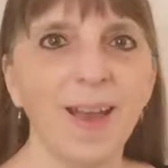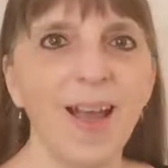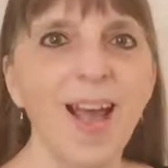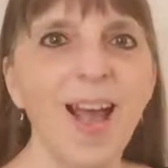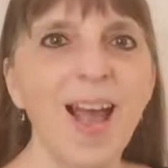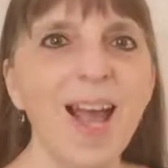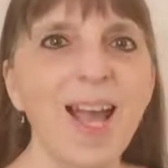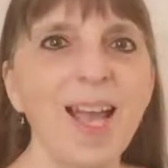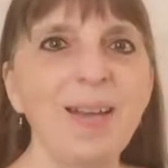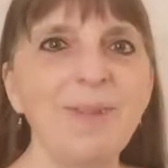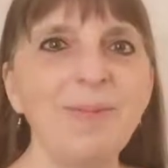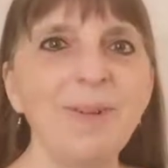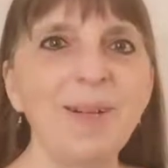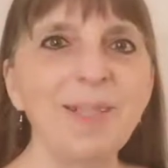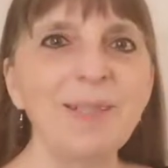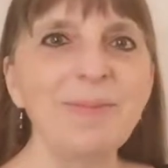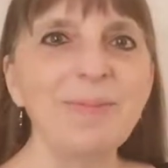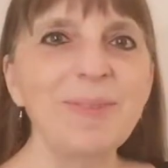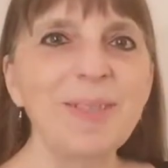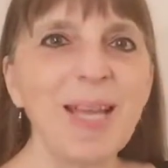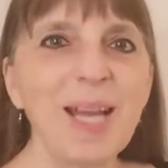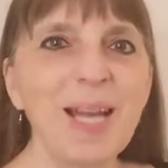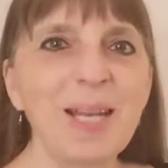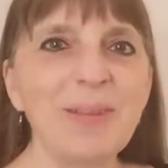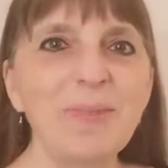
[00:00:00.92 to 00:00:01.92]
Hi, welcome
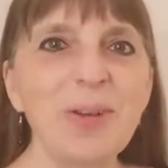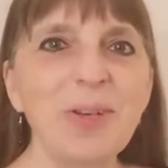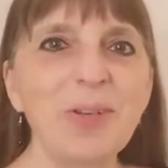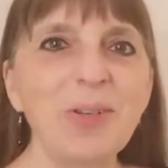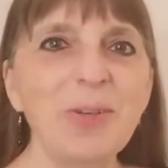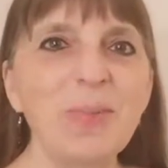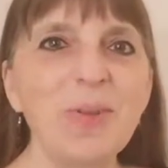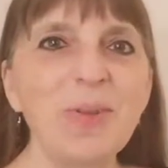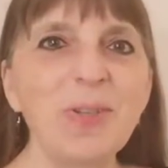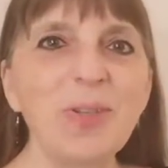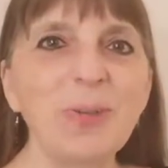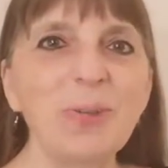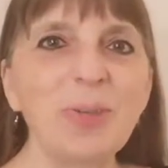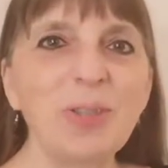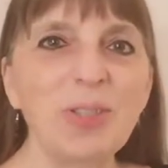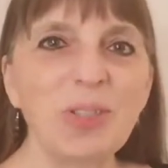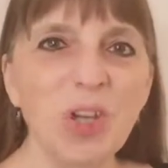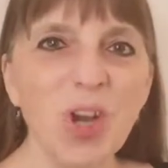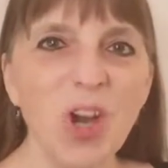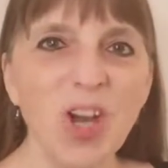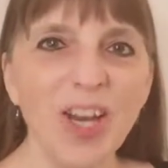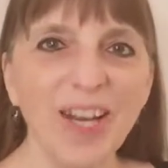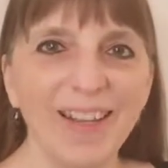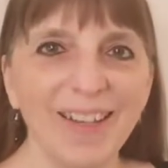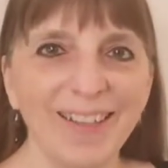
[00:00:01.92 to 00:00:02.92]
to Elementary Music with
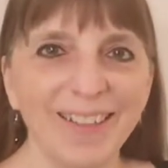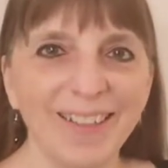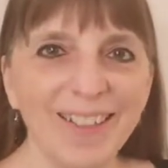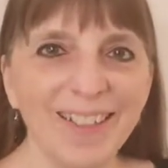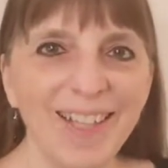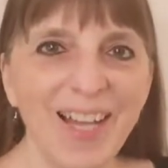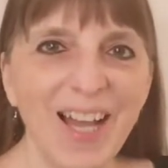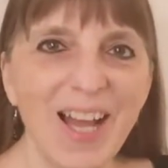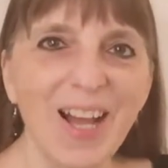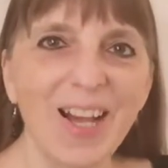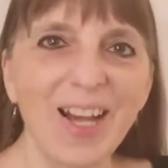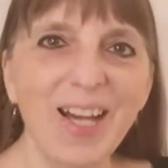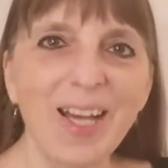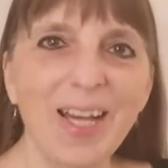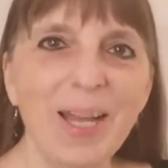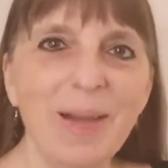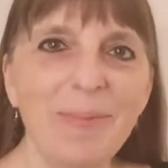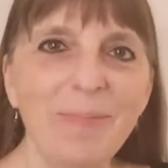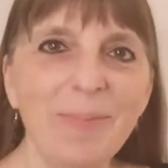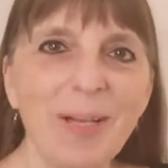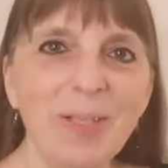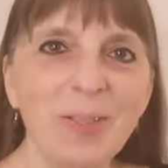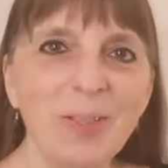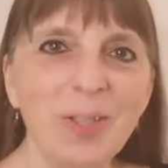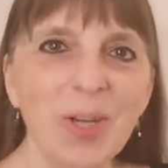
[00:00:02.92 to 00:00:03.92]
Donna. I
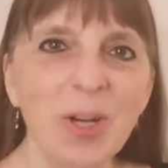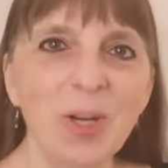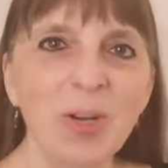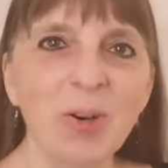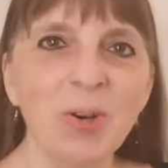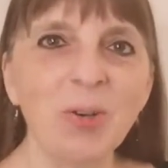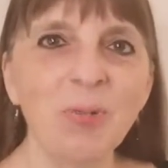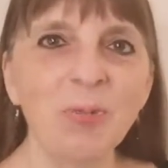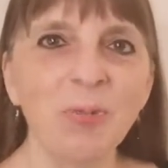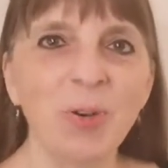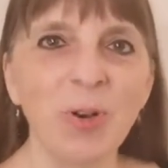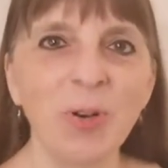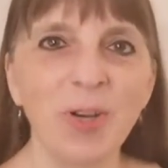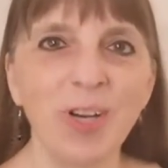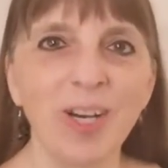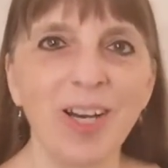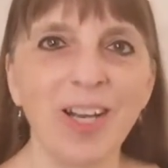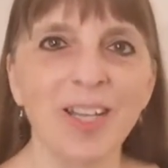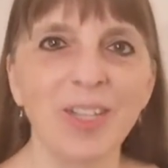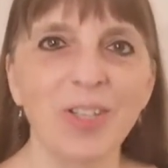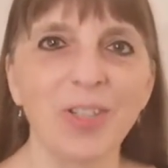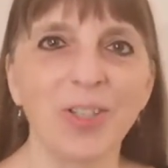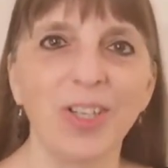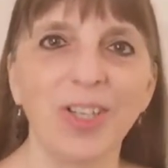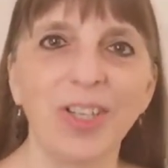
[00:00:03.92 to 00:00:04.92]
am Donna
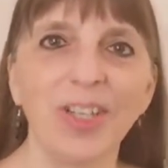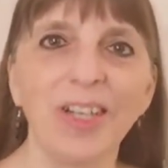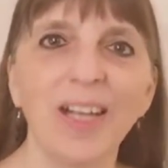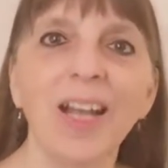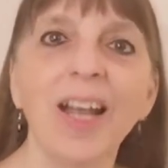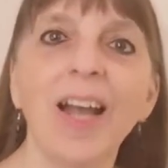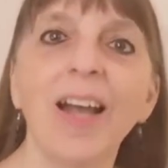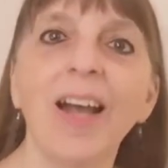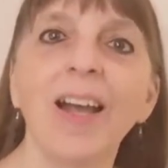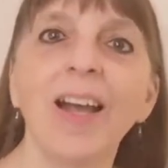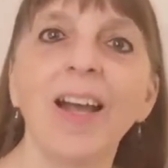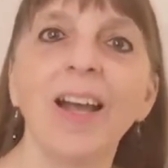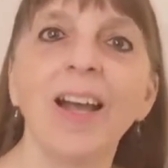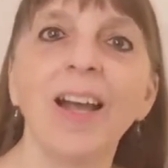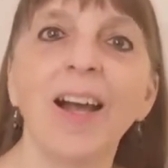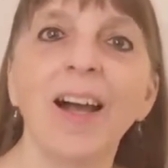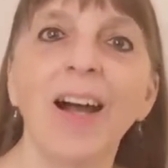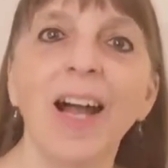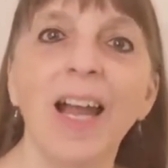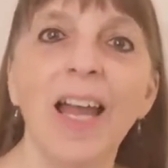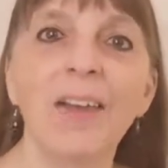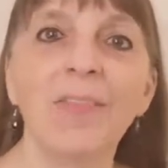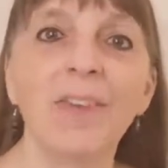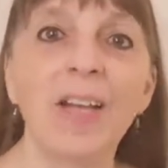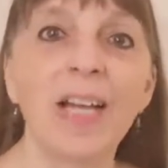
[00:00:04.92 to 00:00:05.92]
Rhodenizer.
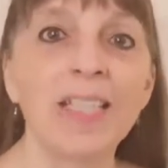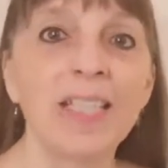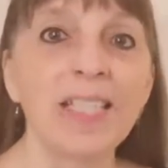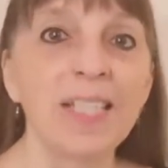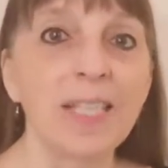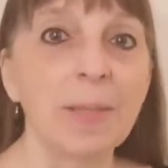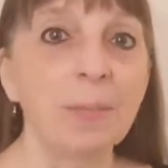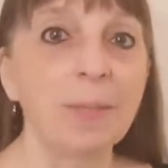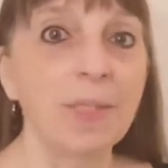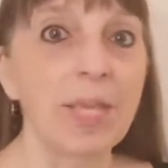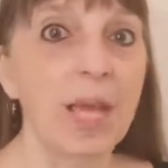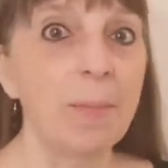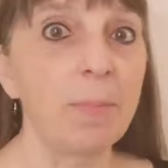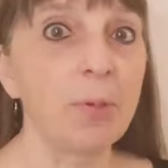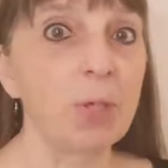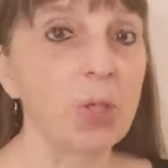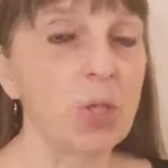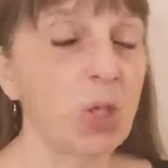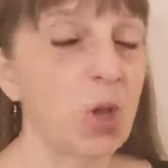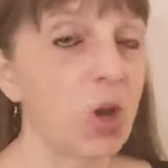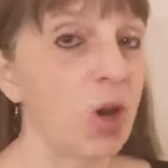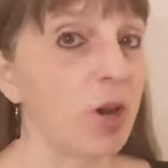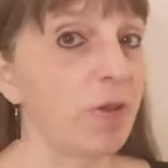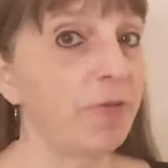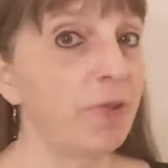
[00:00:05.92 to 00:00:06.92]
I have a September
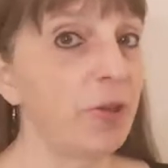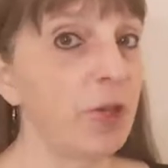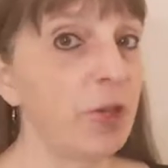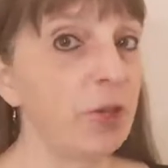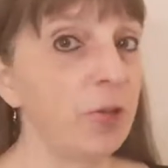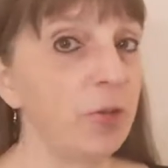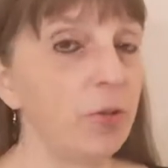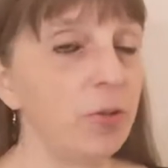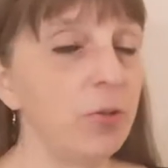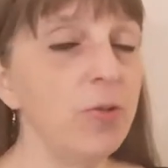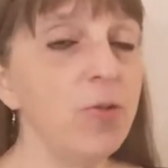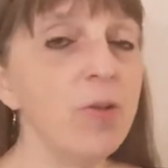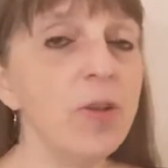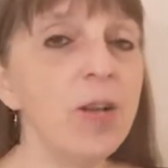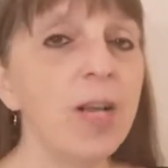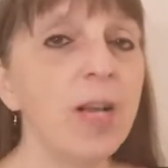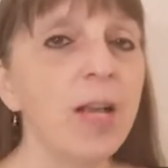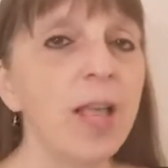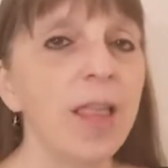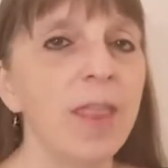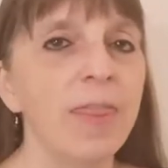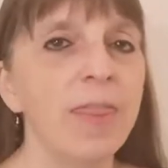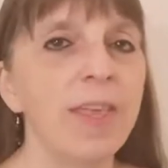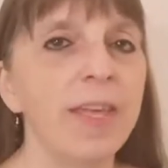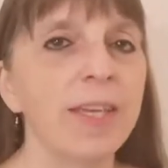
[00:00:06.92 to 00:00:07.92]
song for you
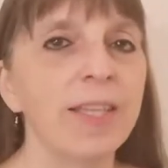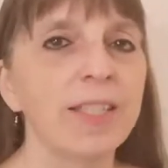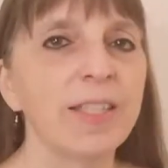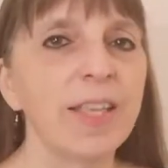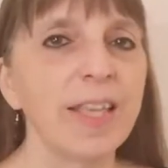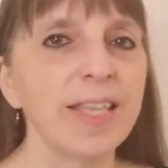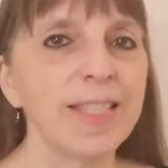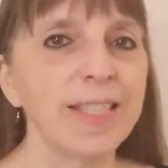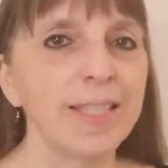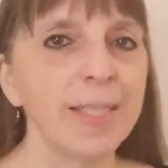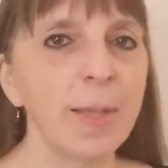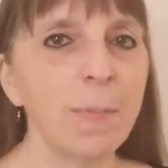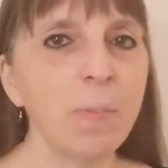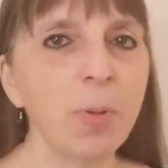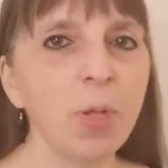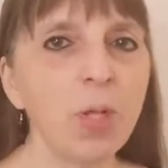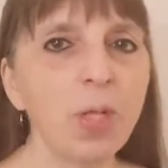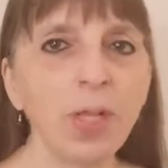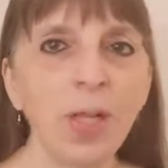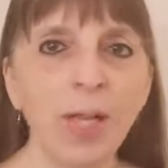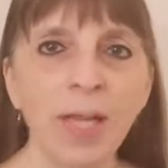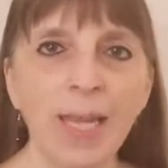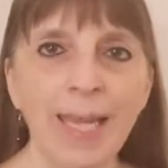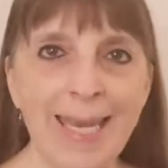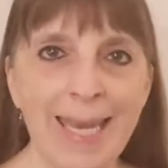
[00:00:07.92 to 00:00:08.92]
that is simple,
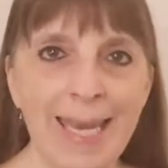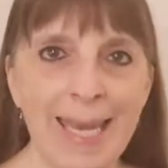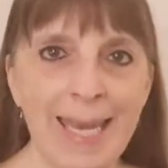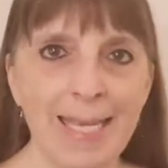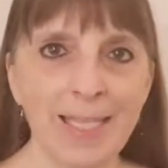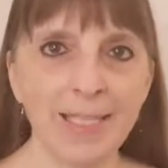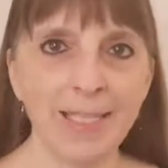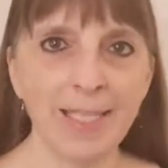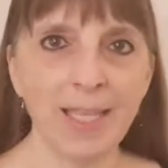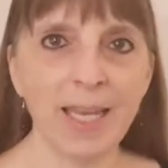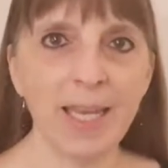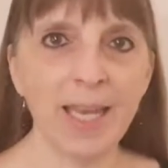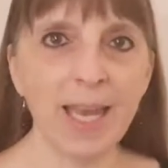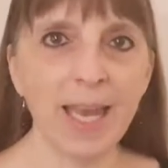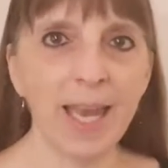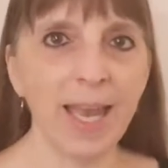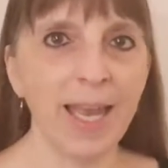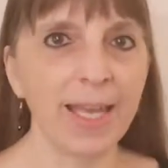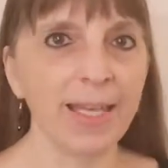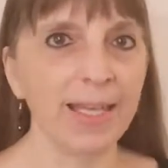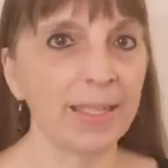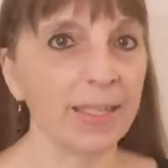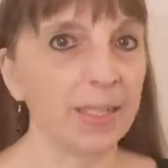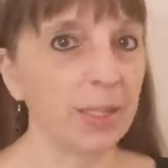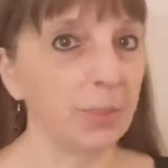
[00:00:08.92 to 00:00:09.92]
easy,
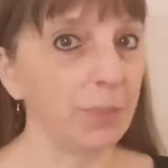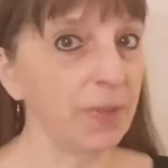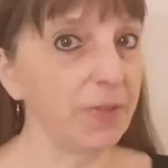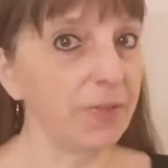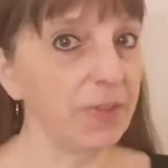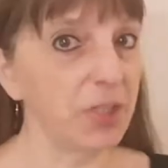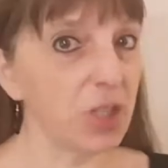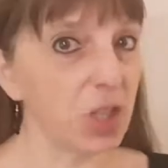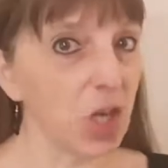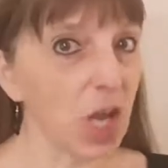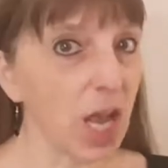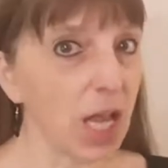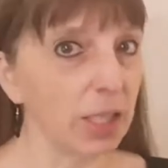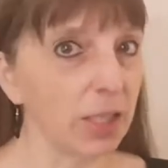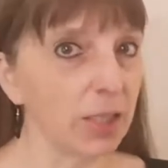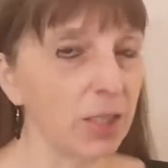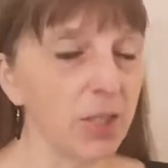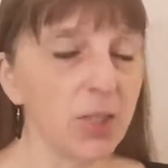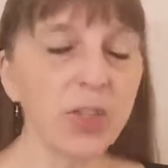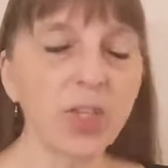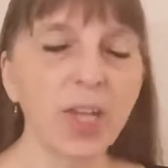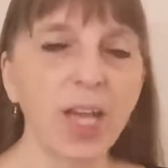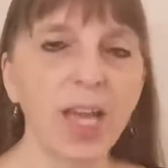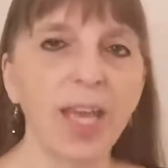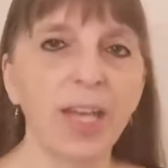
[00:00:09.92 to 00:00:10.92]
and a little bit of a
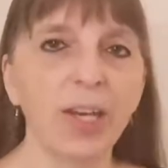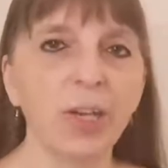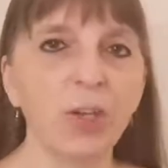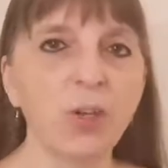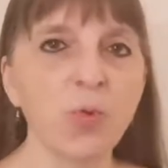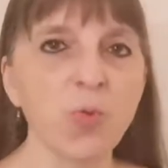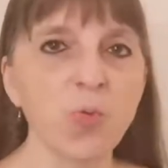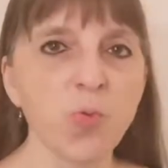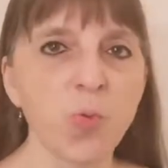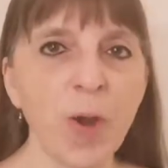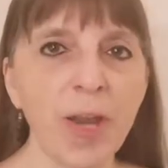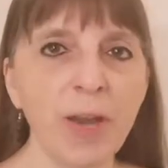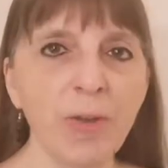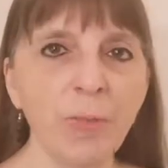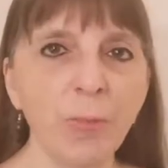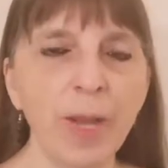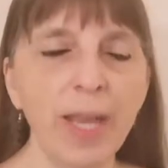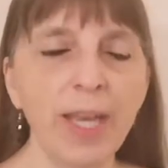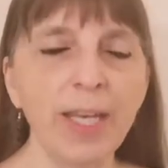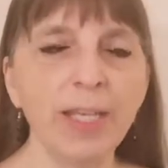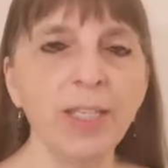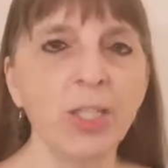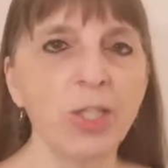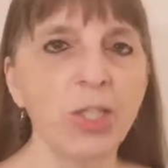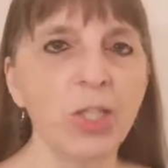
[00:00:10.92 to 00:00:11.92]
challenge, and a great
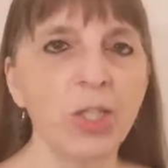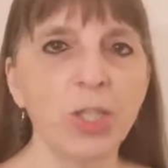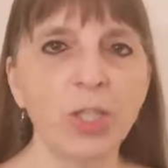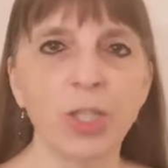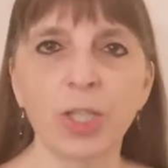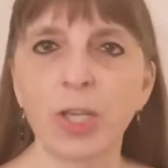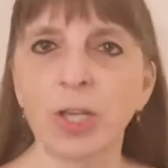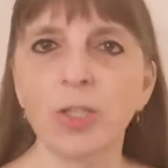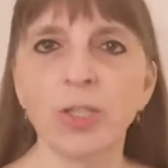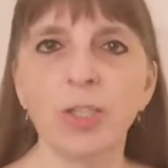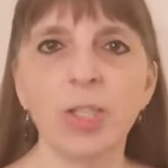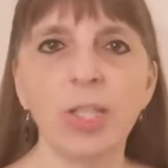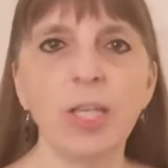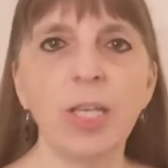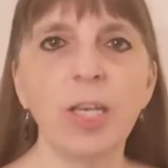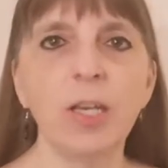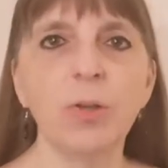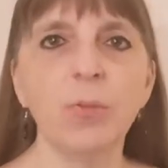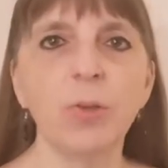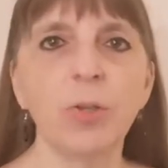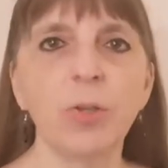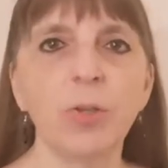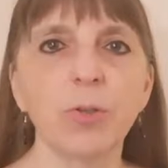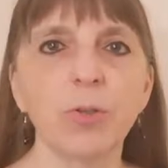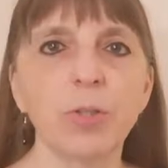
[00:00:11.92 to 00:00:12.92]
way to start singing
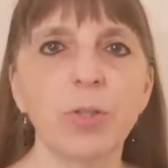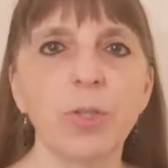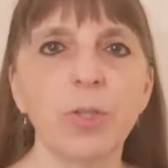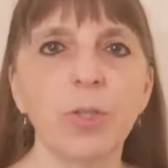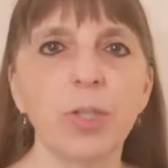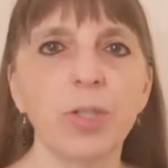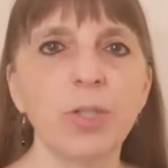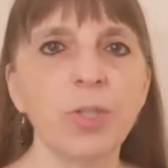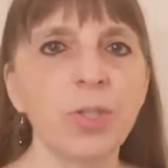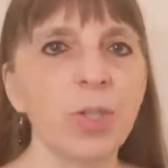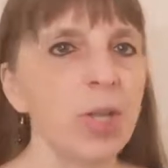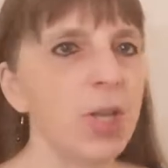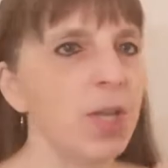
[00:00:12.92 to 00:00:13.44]
with your students